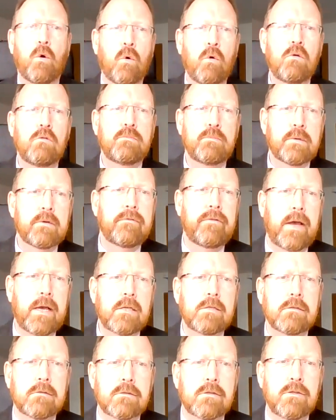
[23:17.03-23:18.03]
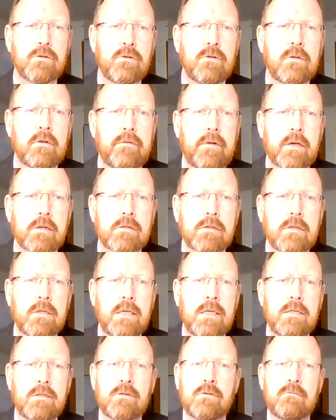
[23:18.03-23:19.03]
old professors at
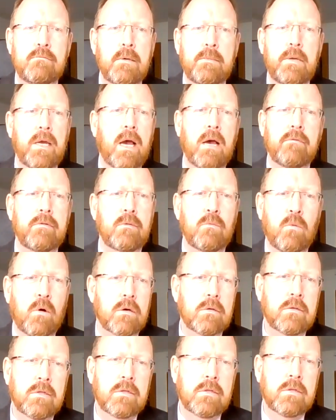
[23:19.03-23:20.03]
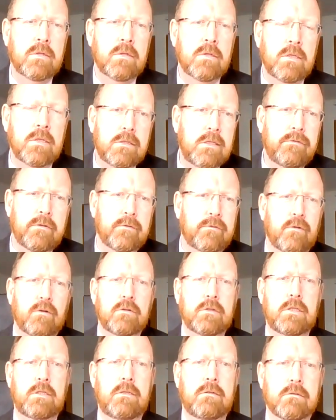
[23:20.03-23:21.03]
universities who maybe haven't worked in industry for
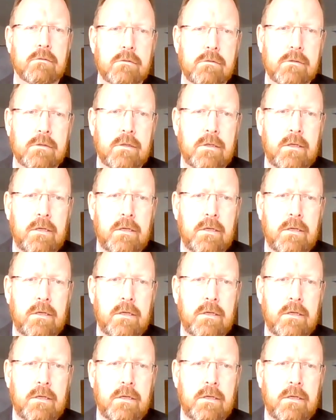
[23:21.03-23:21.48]
40 years.